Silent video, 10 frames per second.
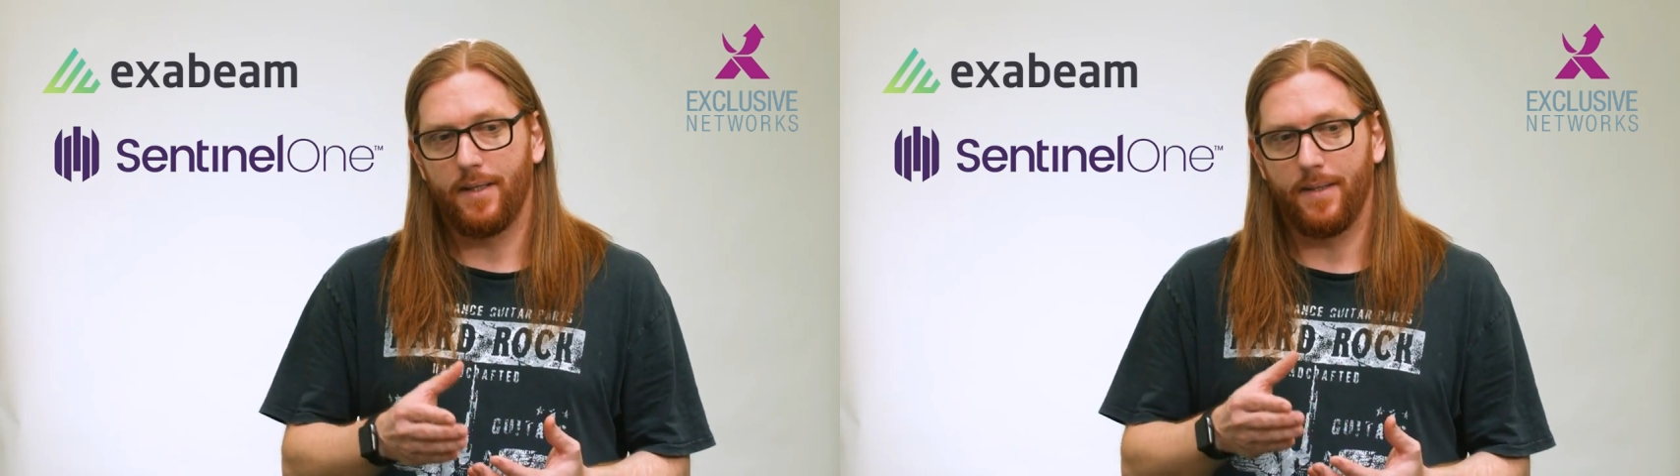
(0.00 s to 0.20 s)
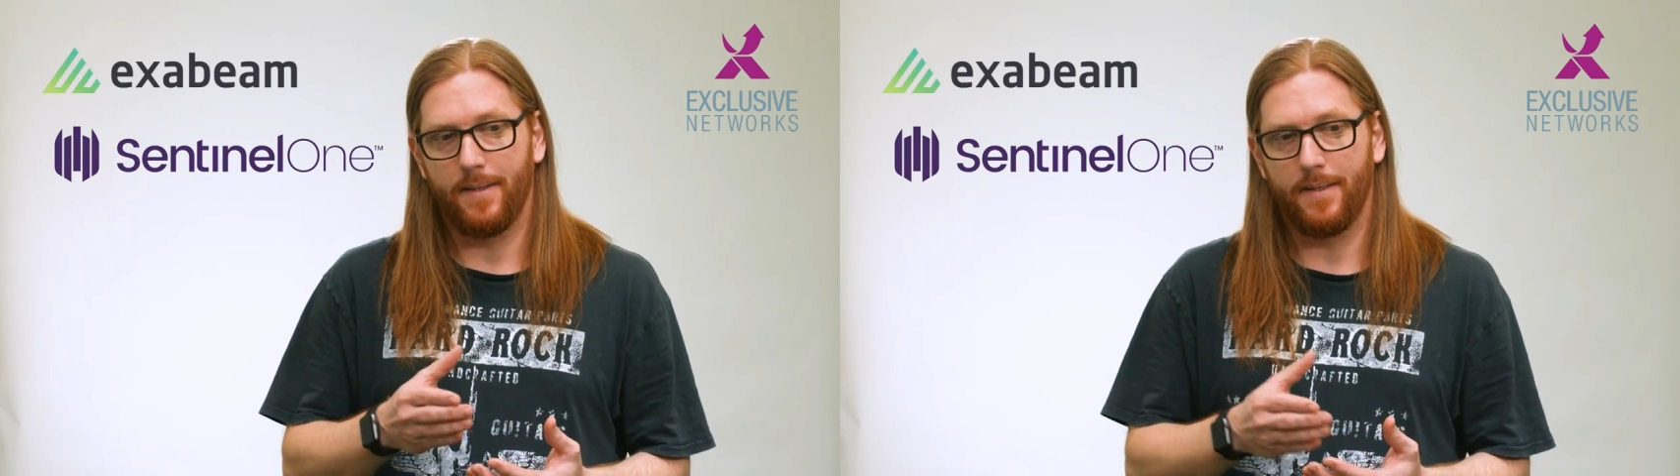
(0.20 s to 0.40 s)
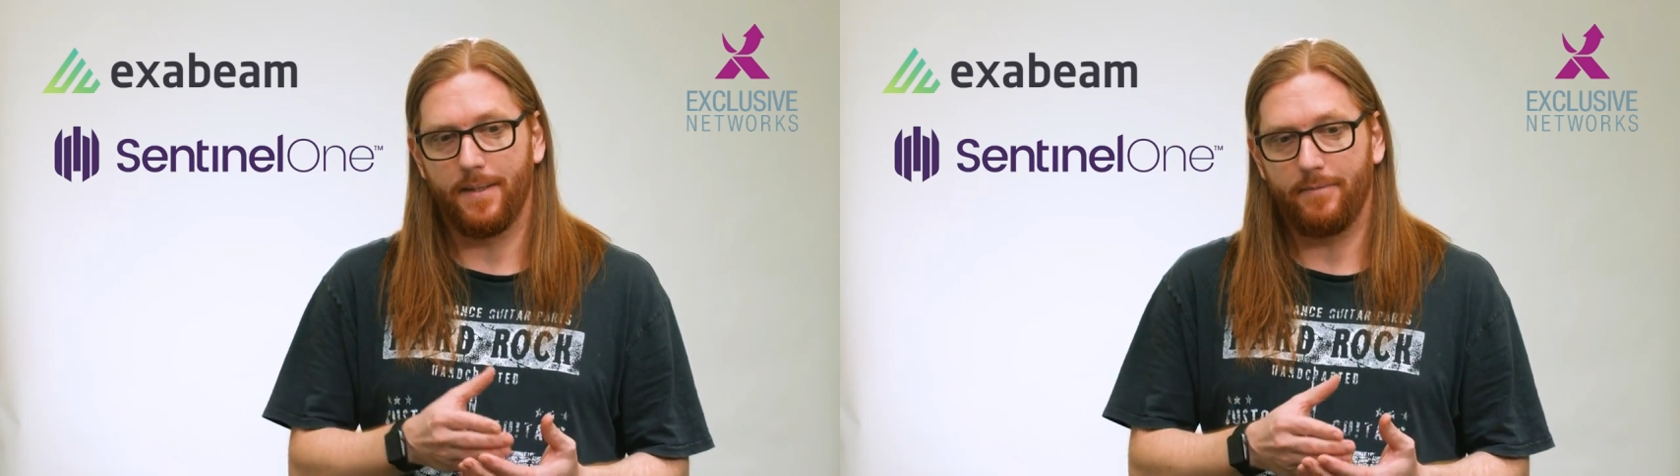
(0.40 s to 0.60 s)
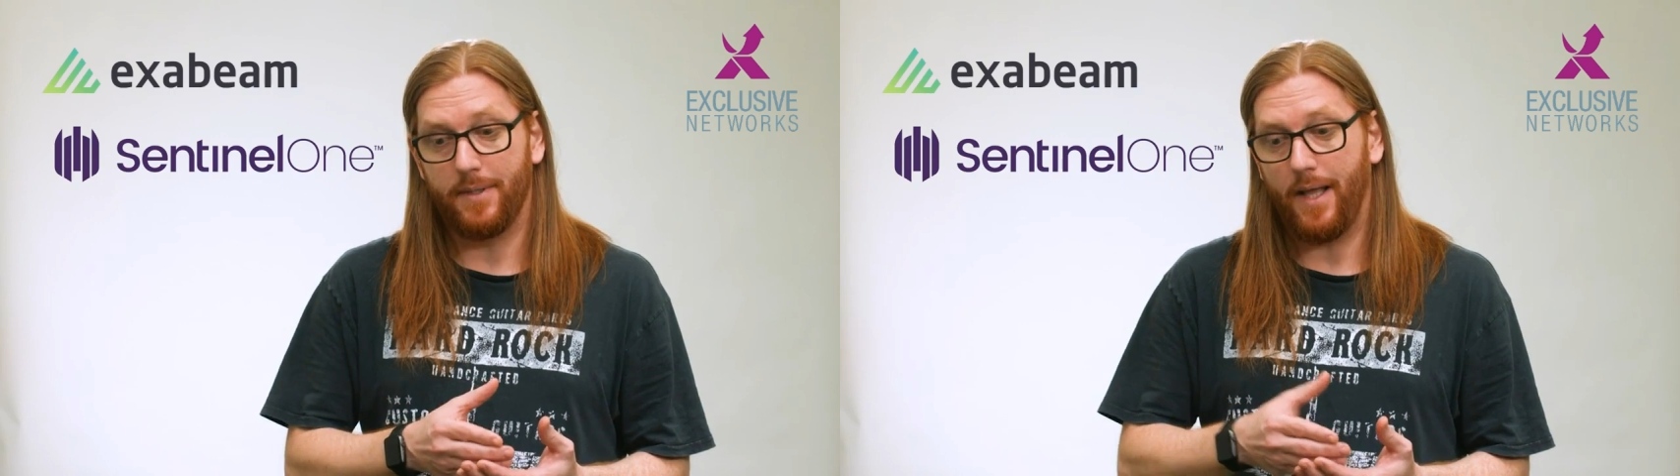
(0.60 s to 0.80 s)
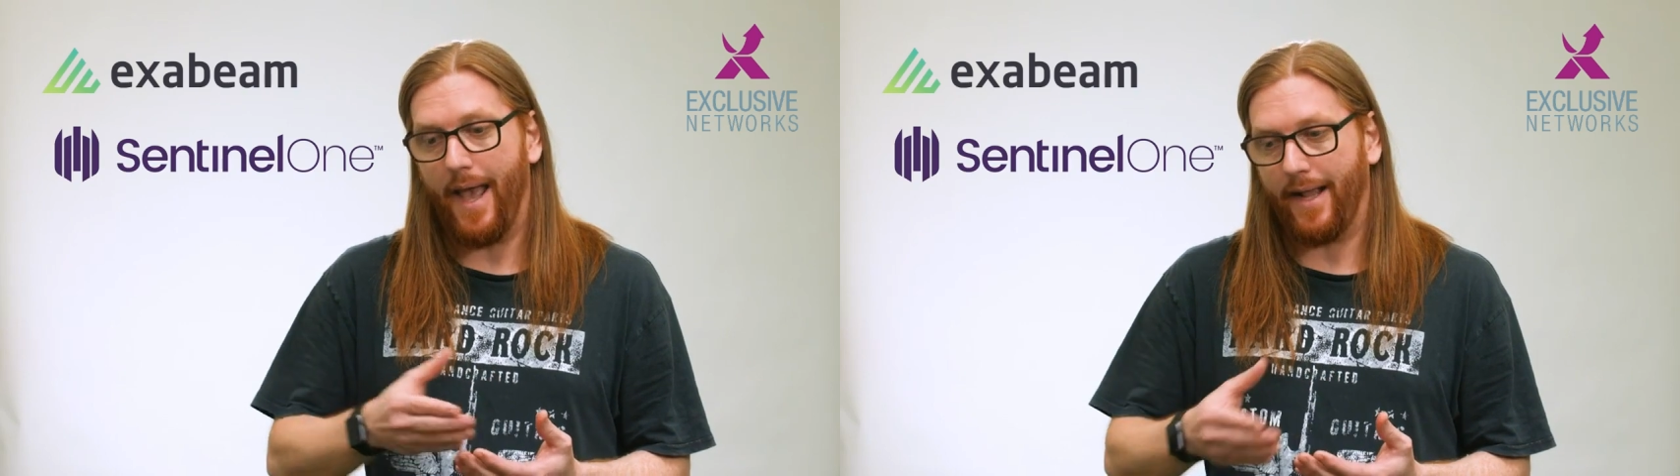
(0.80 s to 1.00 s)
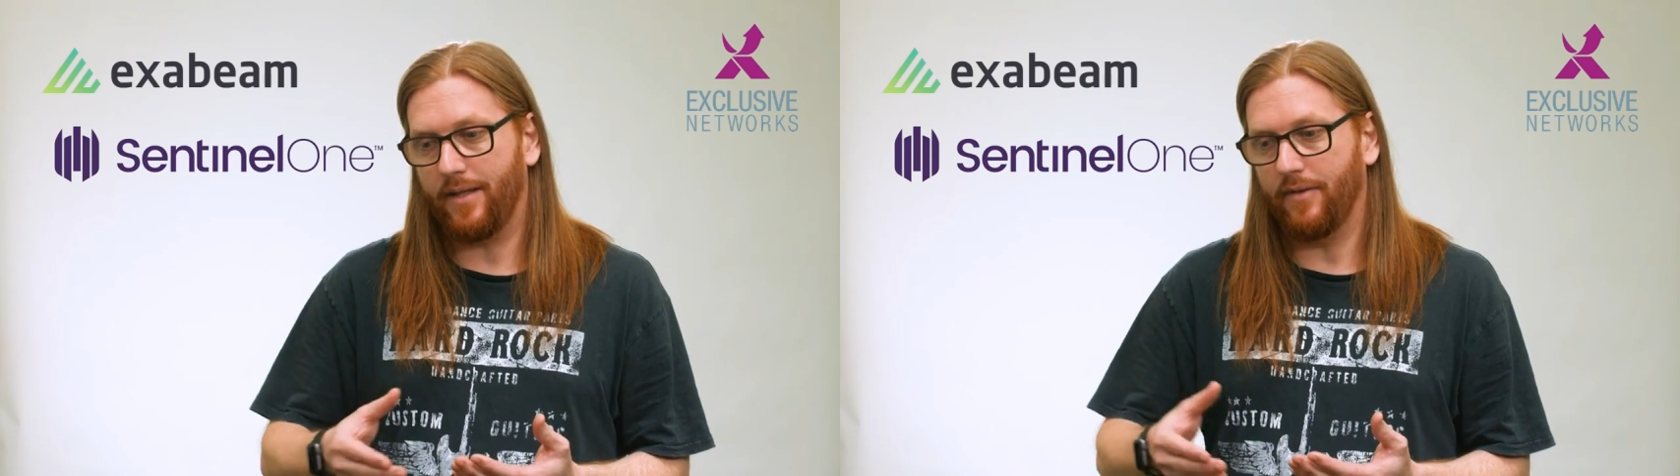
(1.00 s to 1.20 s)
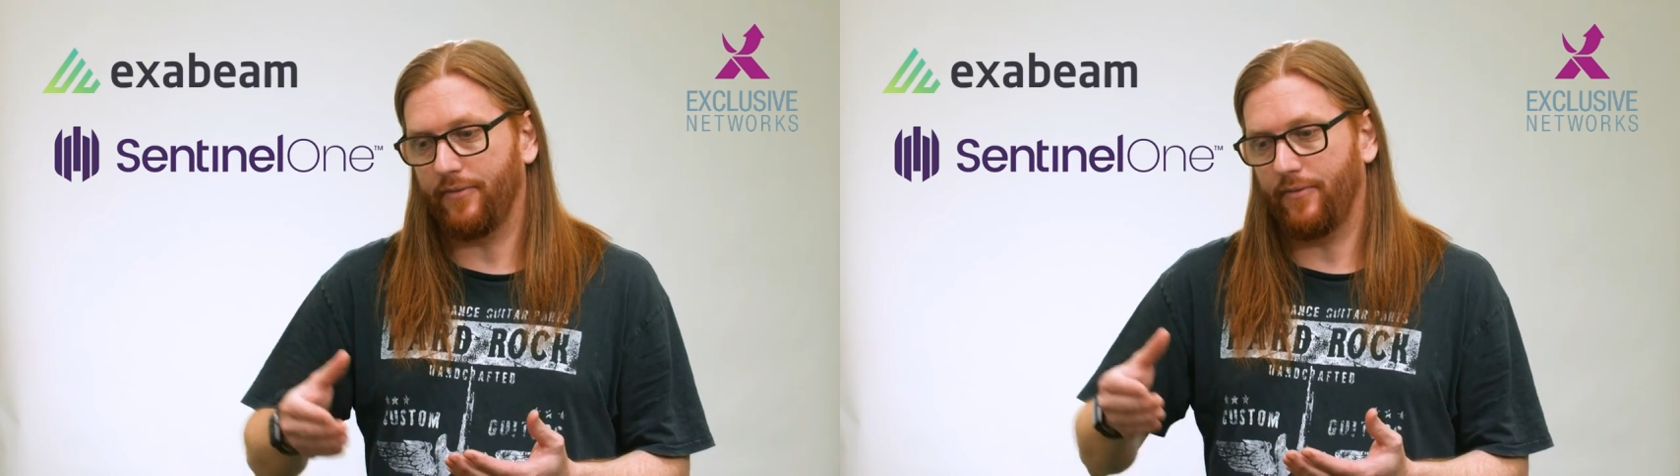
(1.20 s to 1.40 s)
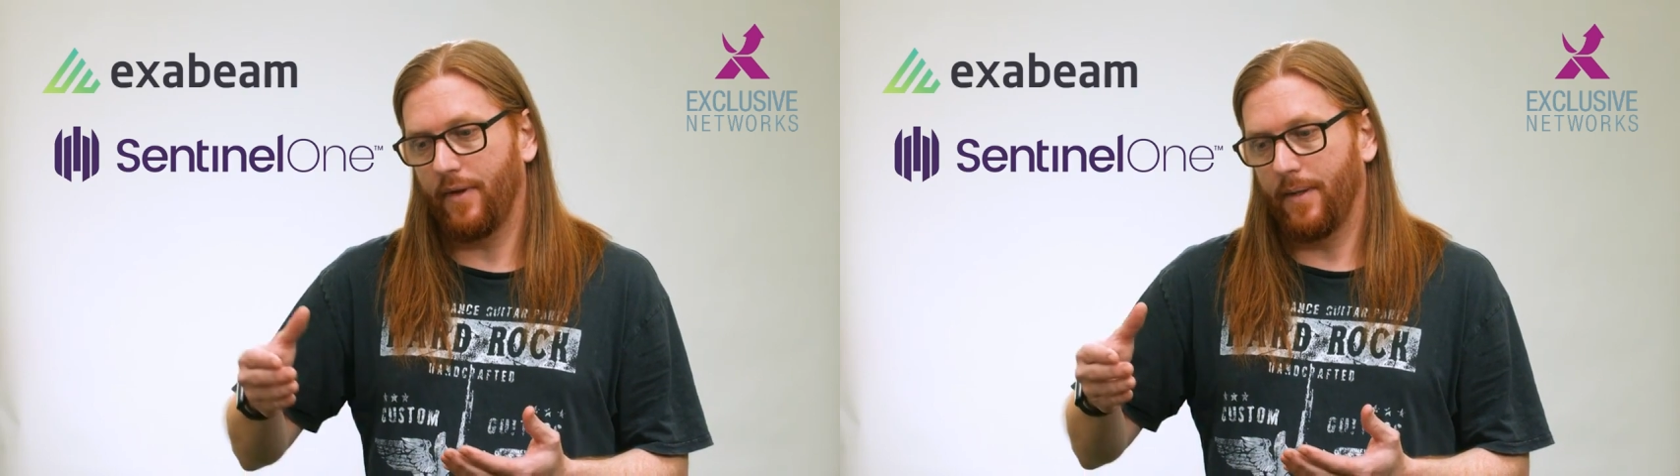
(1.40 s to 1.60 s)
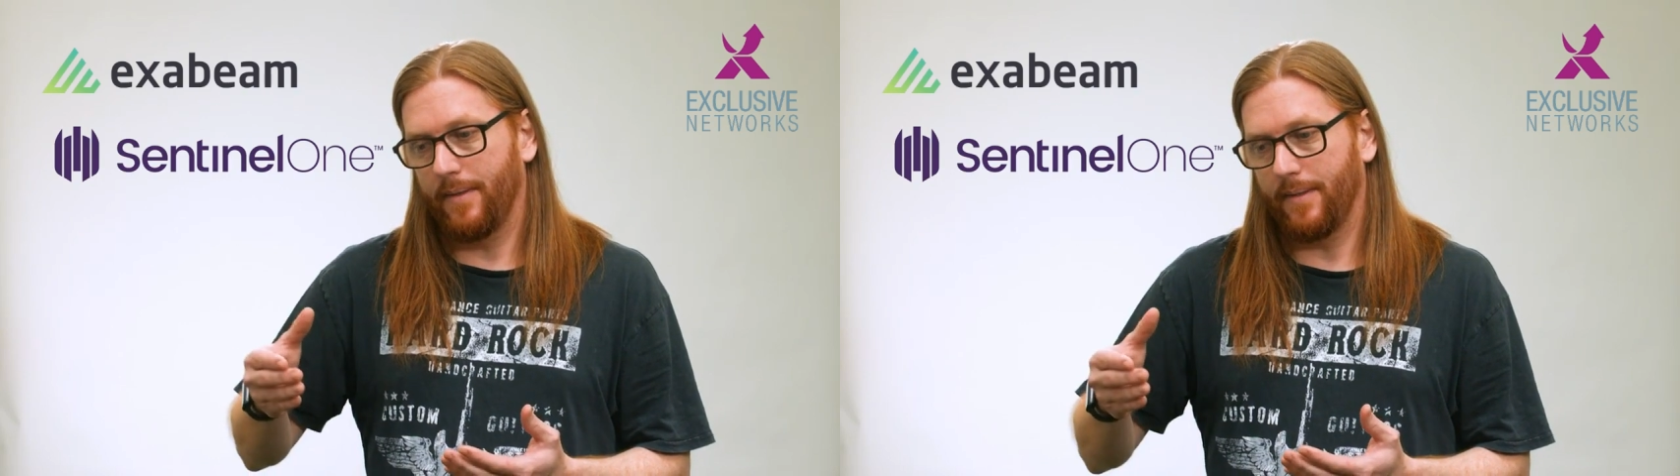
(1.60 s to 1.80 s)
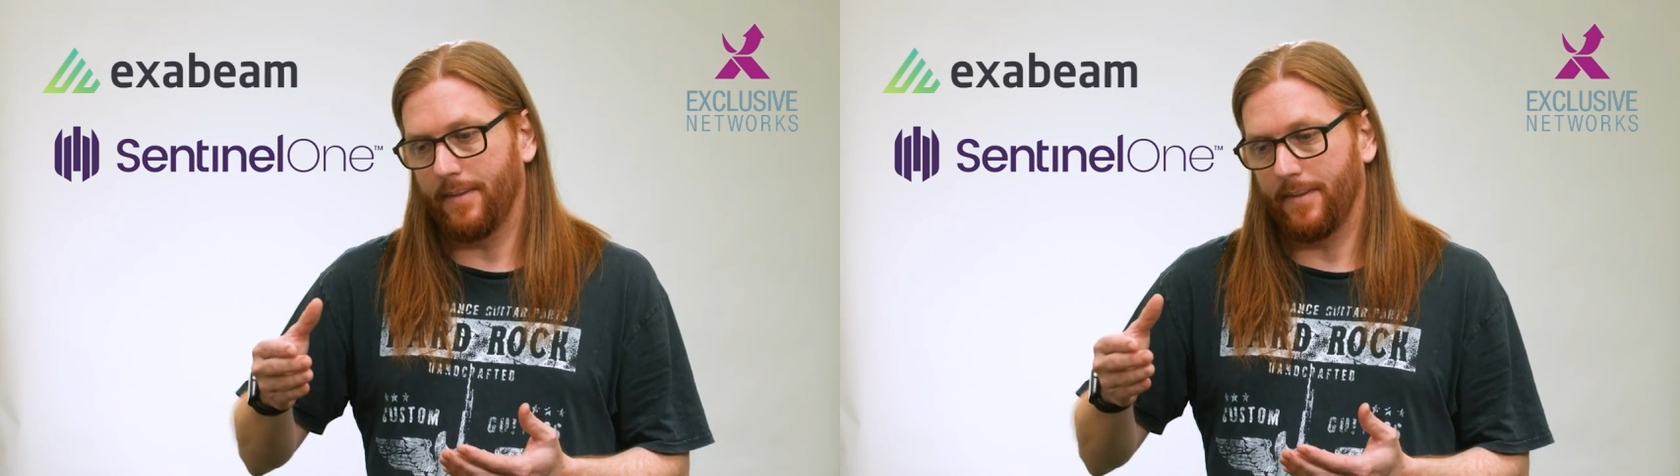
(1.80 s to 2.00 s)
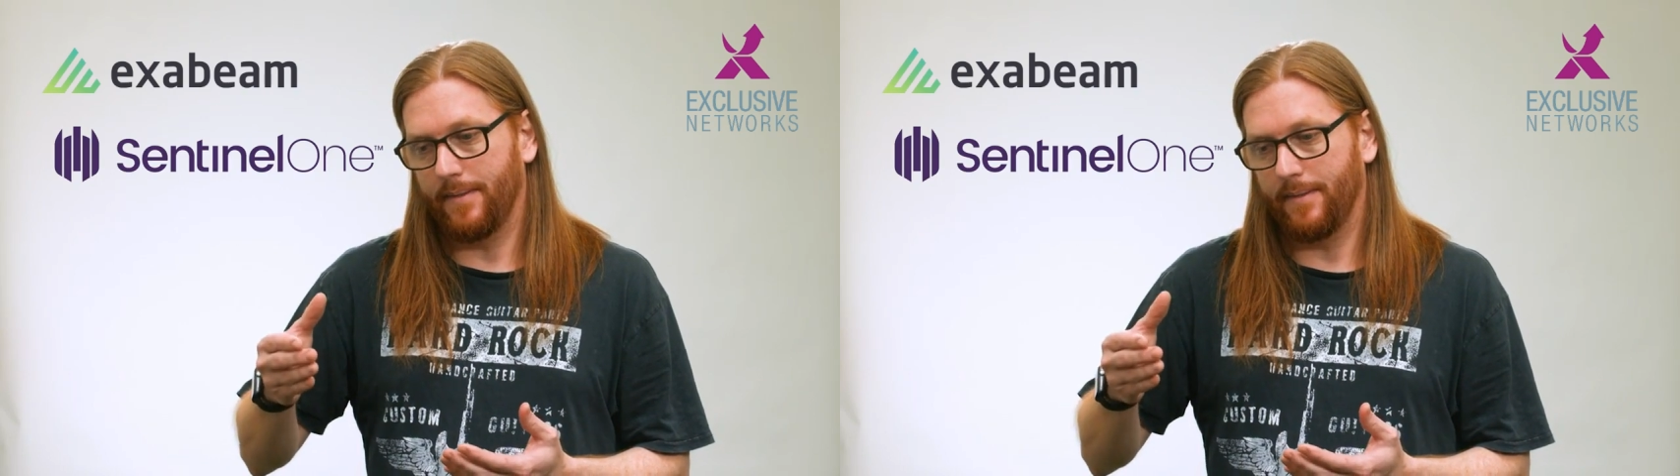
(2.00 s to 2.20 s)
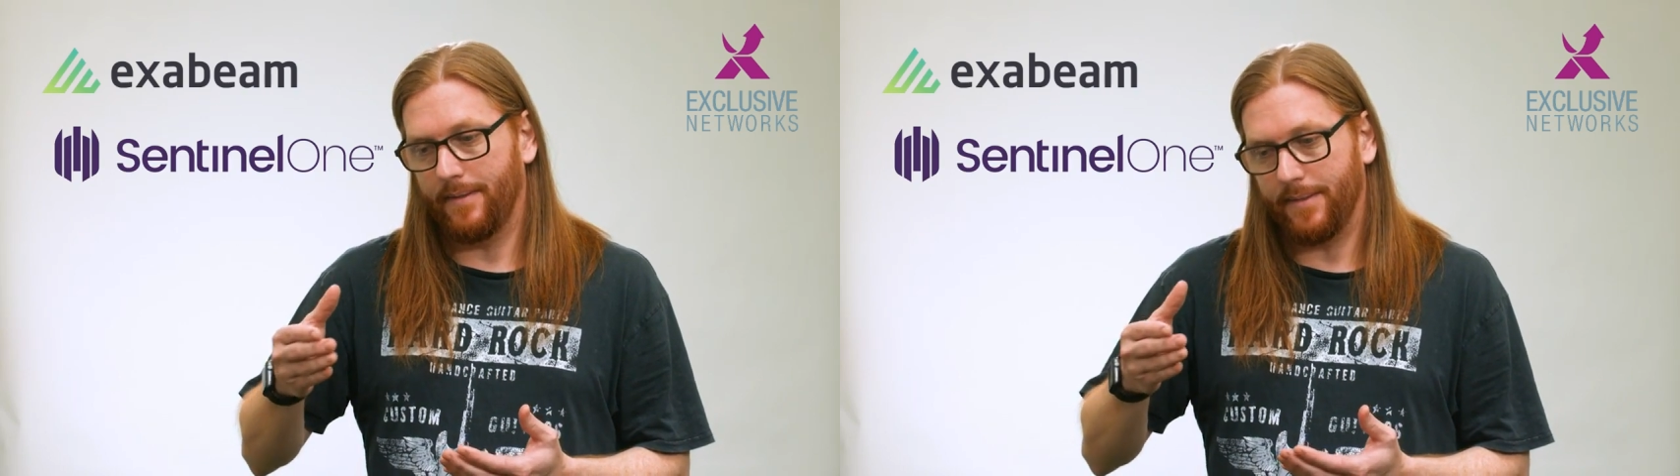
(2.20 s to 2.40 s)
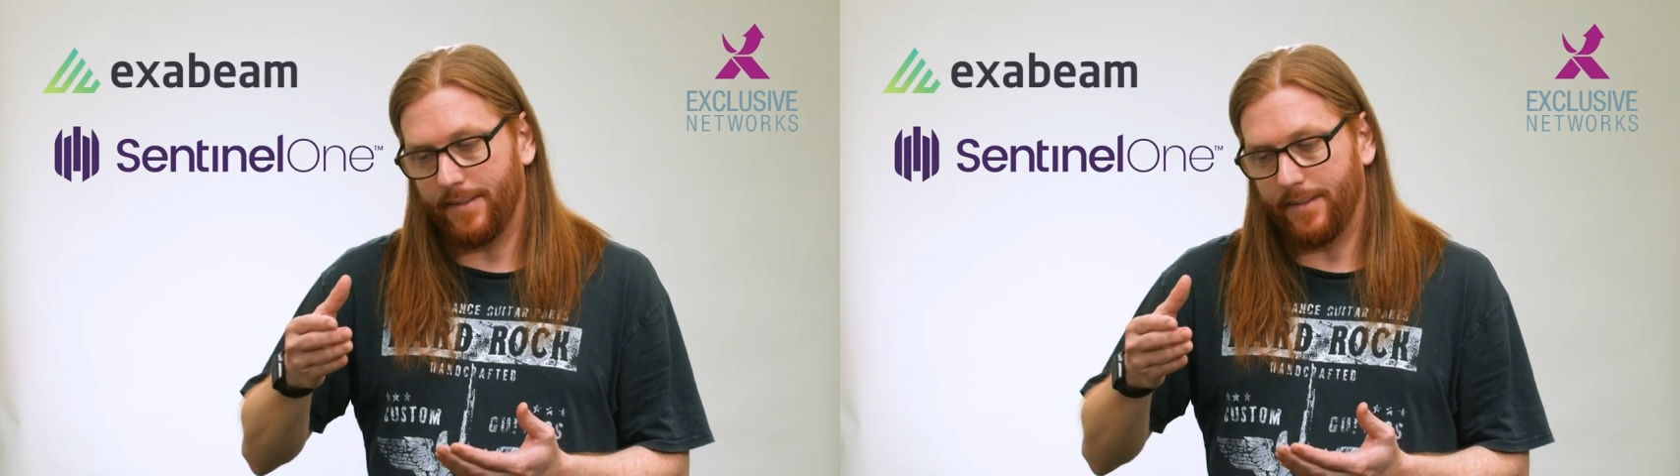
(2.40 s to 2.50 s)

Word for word: uh, with active uh,